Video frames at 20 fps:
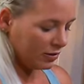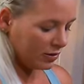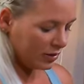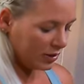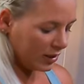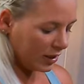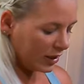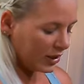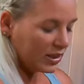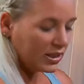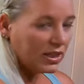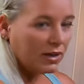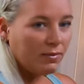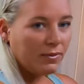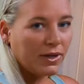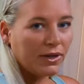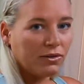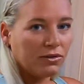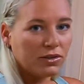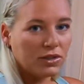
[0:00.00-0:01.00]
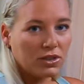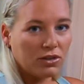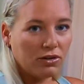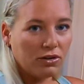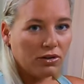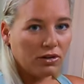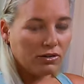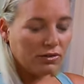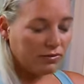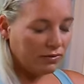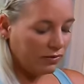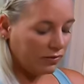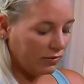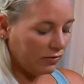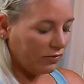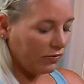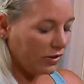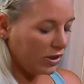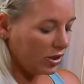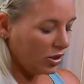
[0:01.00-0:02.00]
60 mils of
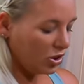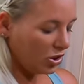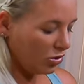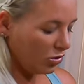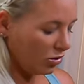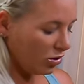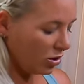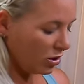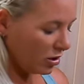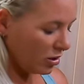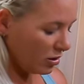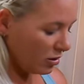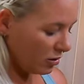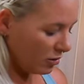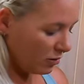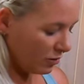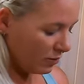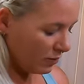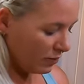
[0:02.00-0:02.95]
fish sauce,